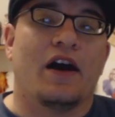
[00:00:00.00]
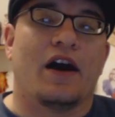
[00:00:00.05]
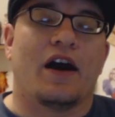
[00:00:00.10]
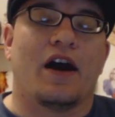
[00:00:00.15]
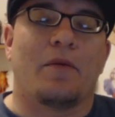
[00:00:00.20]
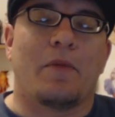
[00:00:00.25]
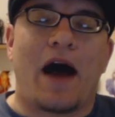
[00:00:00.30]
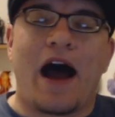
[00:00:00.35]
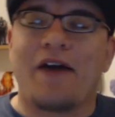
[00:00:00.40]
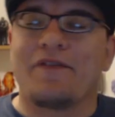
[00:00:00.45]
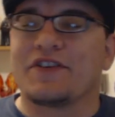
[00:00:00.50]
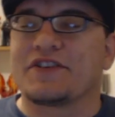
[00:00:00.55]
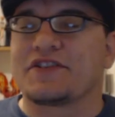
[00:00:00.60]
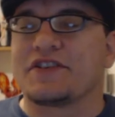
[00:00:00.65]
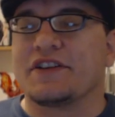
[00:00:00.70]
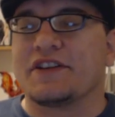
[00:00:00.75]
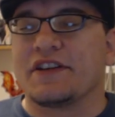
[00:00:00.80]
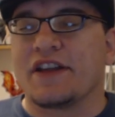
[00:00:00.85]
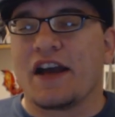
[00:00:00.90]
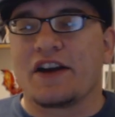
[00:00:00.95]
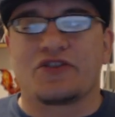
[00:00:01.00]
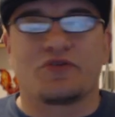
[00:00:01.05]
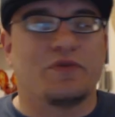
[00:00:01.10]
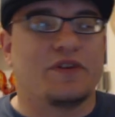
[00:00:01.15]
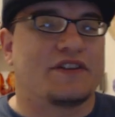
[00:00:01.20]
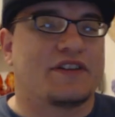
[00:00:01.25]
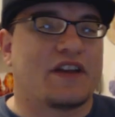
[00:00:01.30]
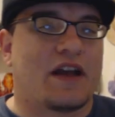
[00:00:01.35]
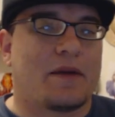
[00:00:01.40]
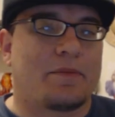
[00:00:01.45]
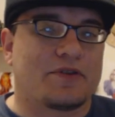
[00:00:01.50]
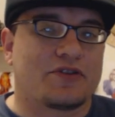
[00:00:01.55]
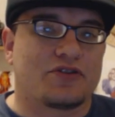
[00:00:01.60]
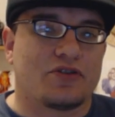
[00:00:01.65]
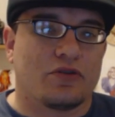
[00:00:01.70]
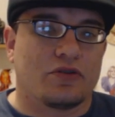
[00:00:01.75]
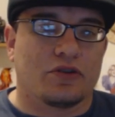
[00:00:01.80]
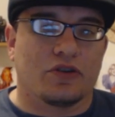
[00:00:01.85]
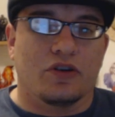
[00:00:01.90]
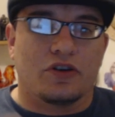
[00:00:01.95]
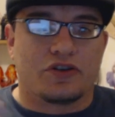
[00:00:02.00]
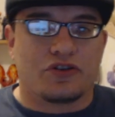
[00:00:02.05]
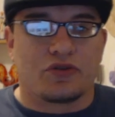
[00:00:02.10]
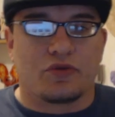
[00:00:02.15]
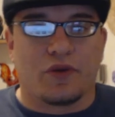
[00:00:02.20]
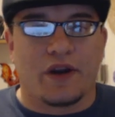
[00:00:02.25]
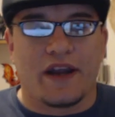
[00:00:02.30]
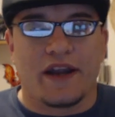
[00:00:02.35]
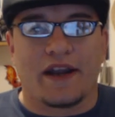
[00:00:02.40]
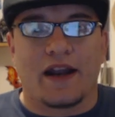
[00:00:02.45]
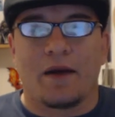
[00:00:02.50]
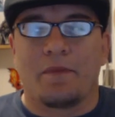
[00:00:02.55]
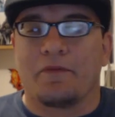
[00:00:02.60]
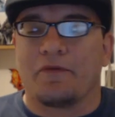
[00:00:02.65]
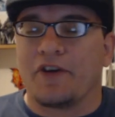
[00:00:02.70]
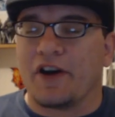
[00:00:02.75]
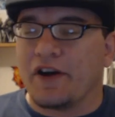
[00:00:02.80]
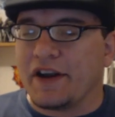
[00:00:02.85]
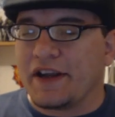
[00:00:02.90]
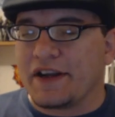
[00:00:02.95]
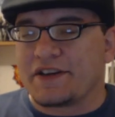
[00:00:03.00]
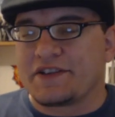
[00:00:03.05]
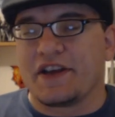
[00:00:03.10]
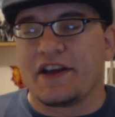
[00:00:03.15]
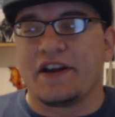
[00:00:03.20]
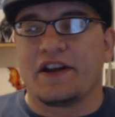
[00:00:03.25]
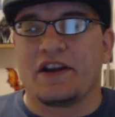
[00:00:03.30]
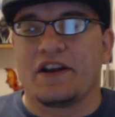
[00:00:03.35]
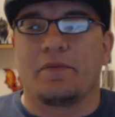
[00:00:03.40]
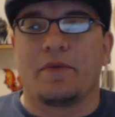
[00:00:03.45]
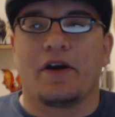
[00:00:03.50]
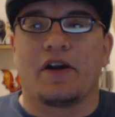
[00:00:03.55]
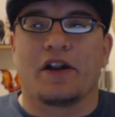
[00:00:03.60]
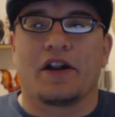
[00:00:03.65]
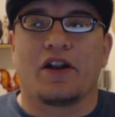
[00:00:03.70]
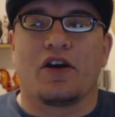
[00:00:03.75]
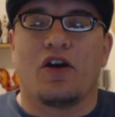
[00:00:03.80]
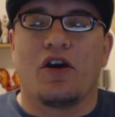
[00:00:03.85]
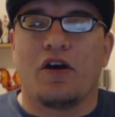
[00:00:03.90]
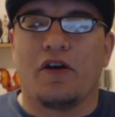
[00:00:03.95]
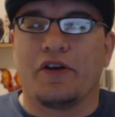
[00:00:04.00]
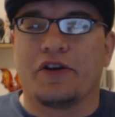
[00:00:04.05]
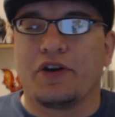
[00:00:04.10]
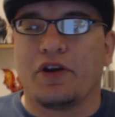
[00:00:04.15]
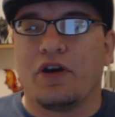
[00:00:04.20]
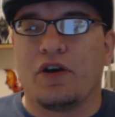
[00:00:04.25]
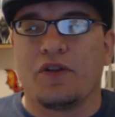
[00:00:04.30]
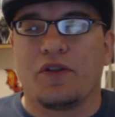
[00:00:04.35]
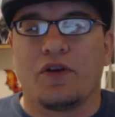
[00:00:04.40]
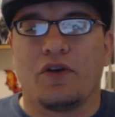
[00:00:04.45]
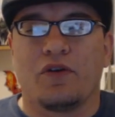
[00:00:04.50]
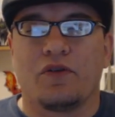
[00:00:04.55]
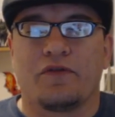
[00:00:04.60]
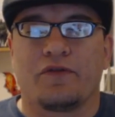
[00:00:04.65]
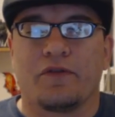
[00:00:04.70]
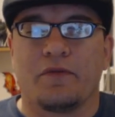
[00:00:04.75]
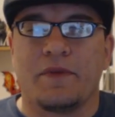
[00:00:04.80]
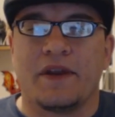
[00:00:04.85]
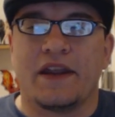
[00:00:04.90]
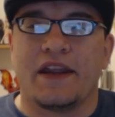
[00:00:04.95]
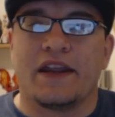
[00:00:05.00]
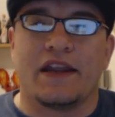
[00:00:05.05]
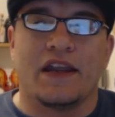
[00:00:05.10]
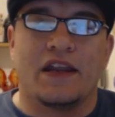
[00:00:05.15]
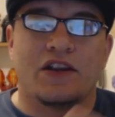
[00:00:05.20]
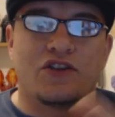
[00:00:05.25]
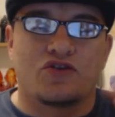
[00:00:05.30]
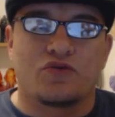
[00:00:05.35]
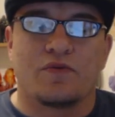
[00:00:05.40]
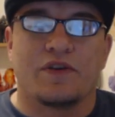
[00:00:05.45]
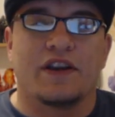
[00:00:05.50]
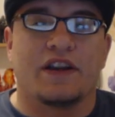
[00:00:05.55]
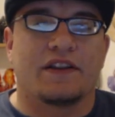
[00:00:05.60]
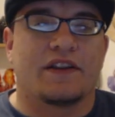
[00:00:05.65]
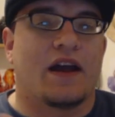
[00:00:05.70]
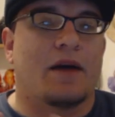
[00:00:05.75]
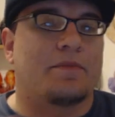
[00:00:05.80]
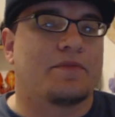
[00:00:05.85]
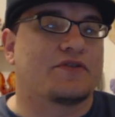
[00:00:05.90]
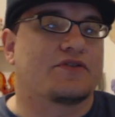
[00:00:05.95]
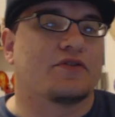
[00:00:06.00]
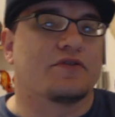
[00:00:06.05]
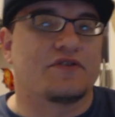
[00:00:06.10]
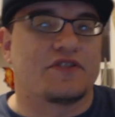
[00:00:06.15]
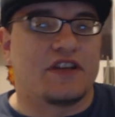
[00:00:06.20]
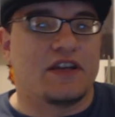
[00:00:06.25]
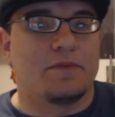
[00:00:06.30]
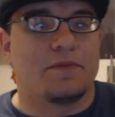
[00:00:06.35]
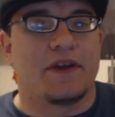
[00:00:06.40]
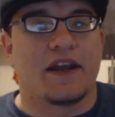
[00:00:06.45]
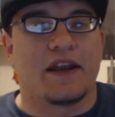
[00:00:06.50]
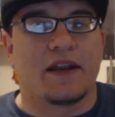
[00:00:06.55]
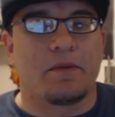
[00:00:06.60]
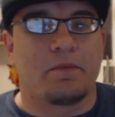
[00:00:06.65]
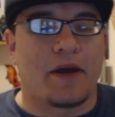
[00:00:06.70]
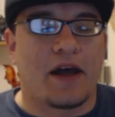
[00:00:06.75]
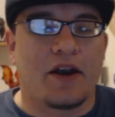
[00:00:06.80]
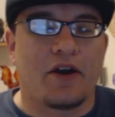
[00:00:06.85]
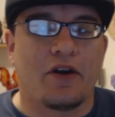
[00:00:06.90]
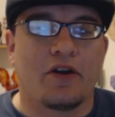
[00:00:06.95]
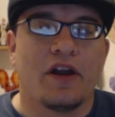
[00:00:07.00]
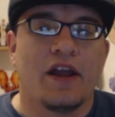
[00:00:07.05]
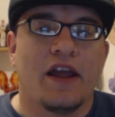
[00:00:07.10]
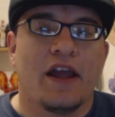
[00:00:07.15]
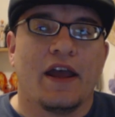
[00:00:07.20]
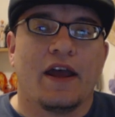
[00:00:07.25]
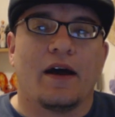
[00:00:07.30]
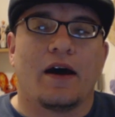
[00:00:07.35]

Um, obviously, next week's episode looks great. I'm very excited about it. All in all, though, for me, each week the episodes keep getting better.